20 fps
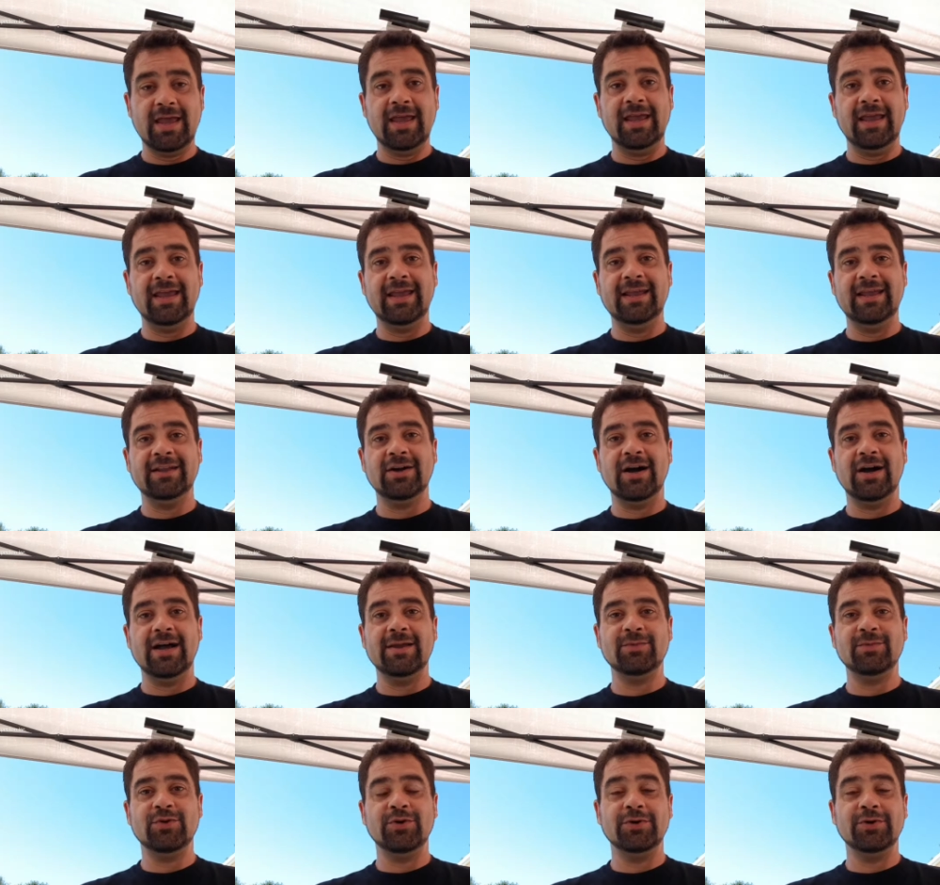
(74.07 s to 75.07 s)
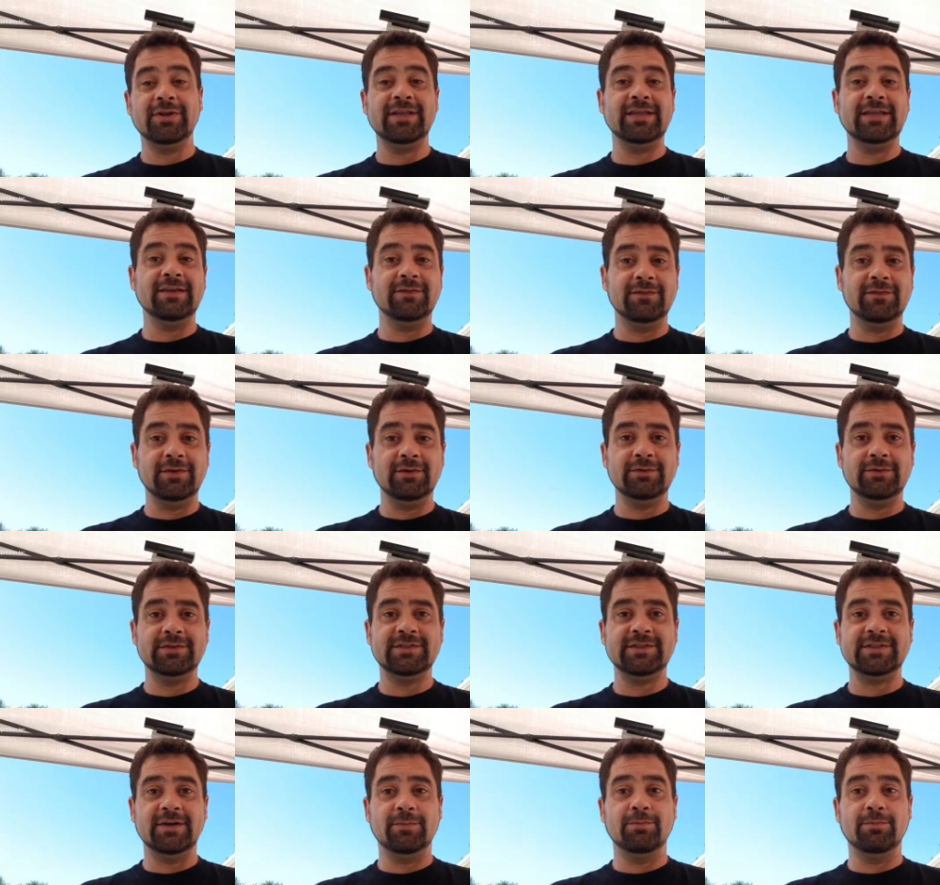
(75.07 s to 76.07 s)
and I'm going to give you
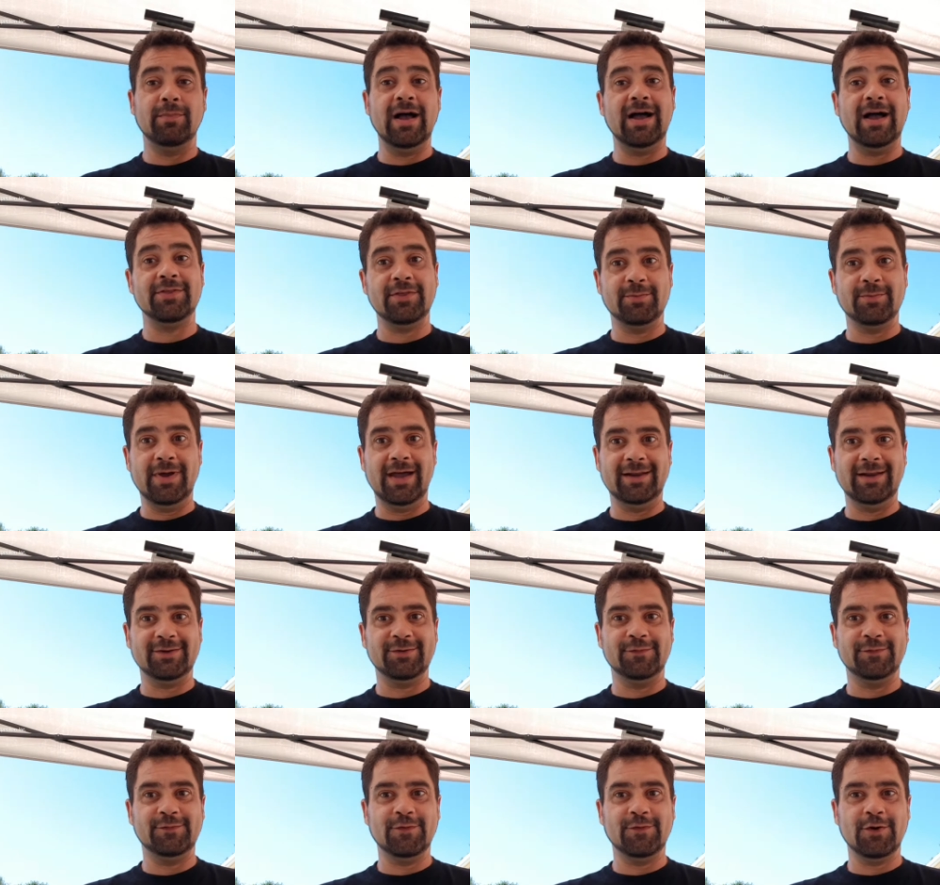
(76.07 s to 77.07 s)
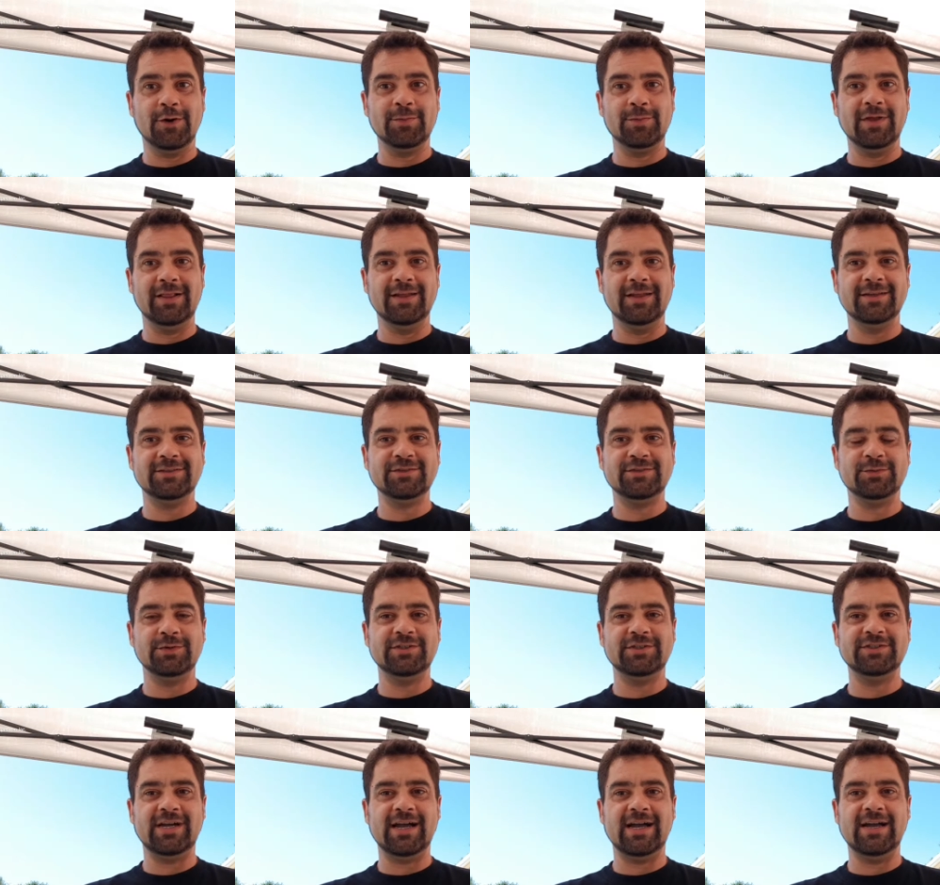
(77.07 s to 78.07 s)
some mathematical formulas,
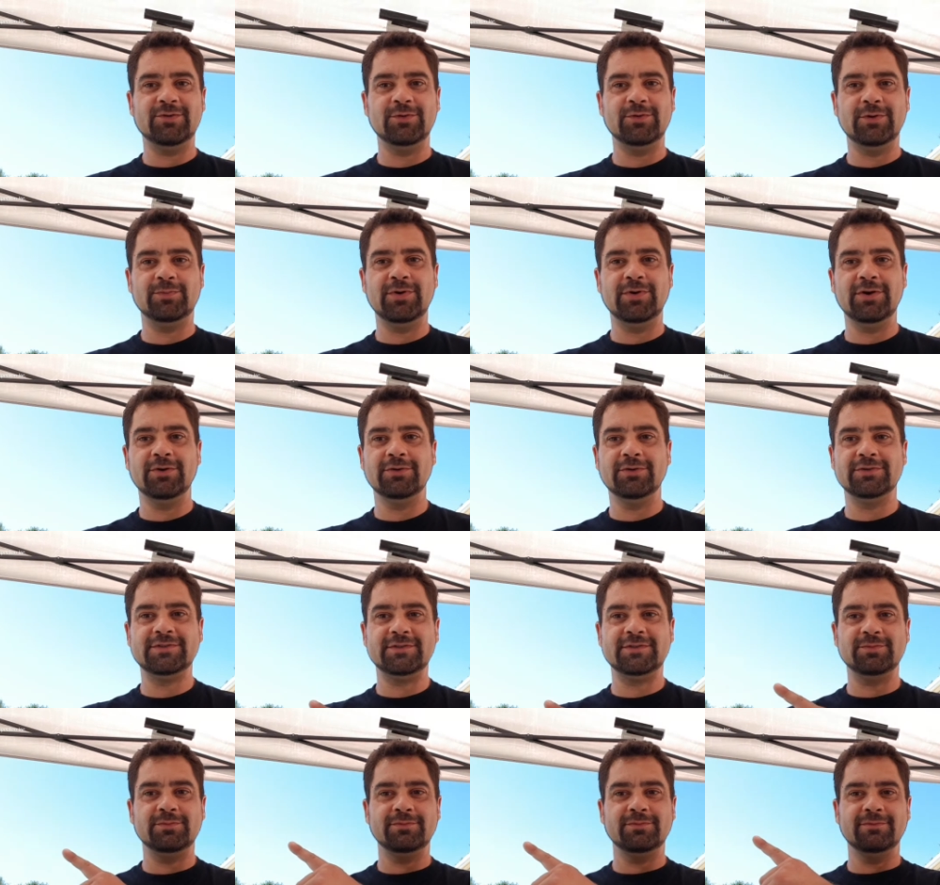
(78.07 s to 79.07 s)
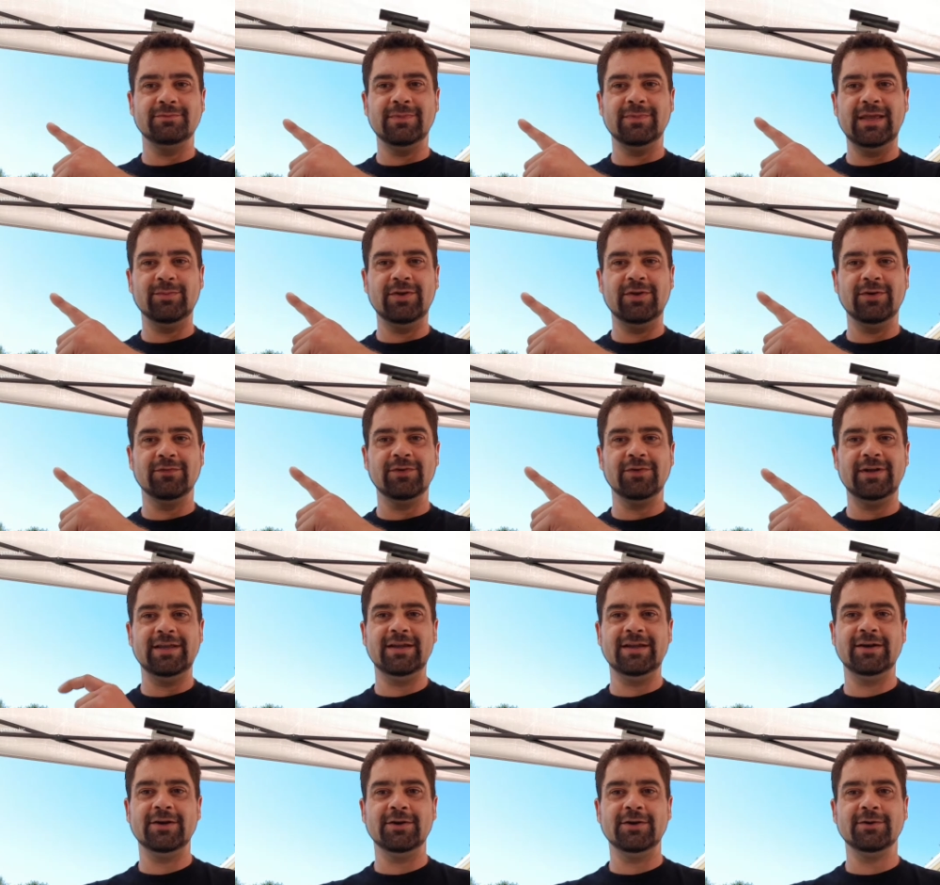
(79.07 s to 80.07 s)
which I will post maybe over
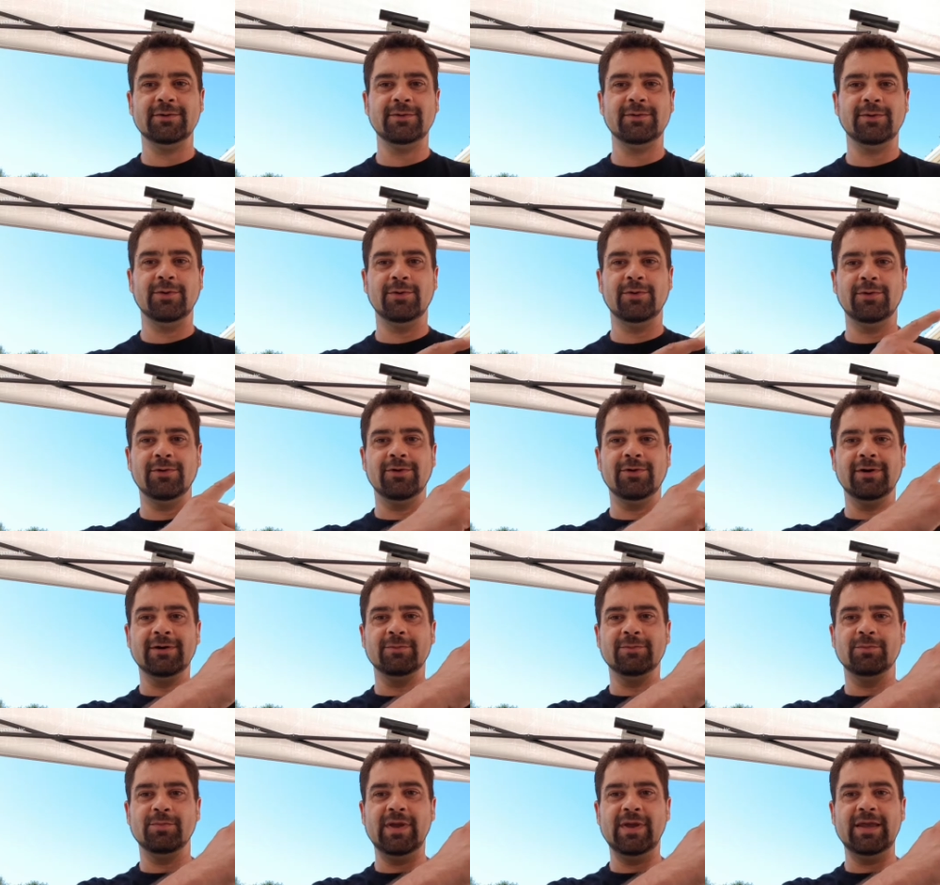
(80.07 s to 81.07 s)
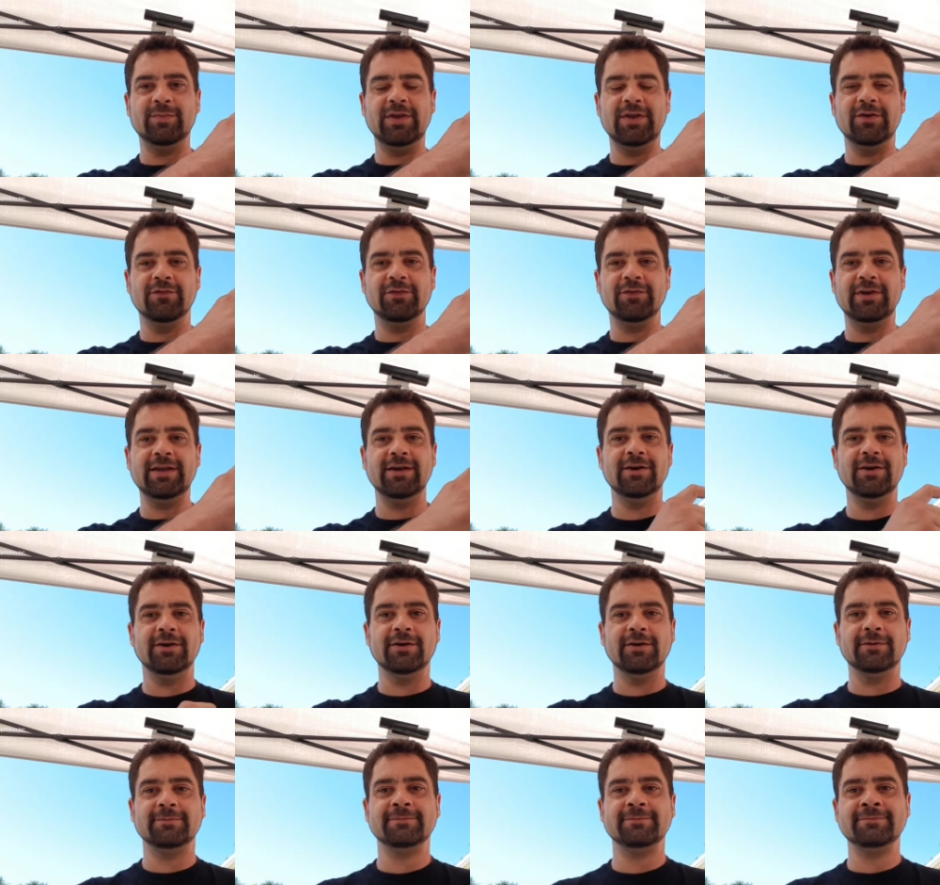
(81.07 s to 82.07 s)
here or maybe over here.